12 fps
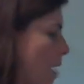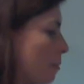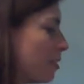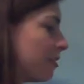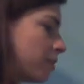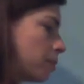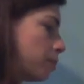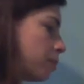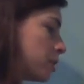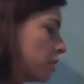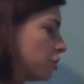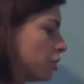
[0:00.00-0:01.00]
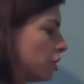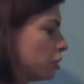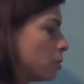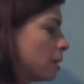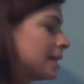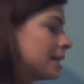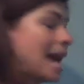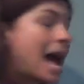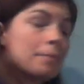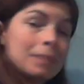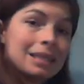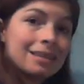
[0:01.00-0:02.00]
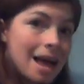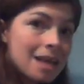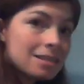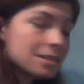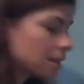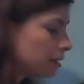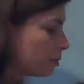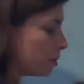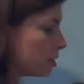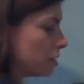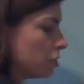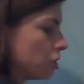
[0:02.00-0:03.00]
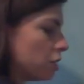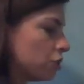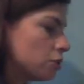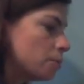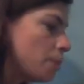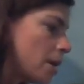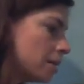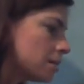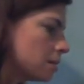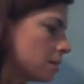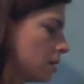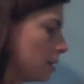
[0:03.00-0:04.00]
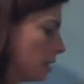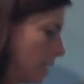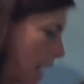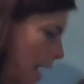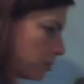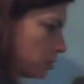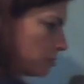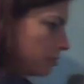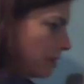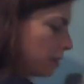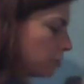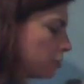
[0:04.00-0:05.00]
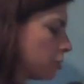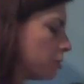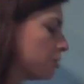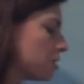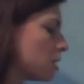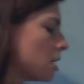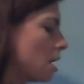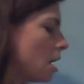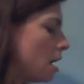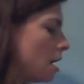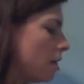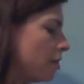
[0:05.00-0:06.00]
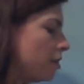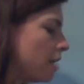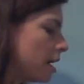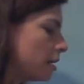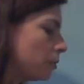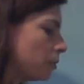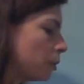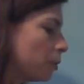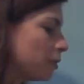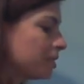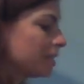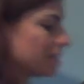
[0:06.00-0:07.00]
If the percent change in quantity had been less than the percent change in the price, in absolute value terms, then we would have seen